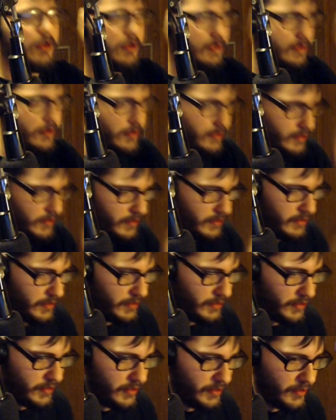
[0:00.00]

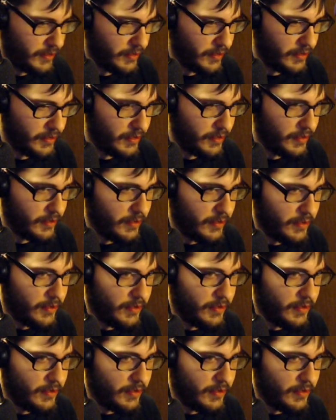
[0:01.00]
Nothing is said.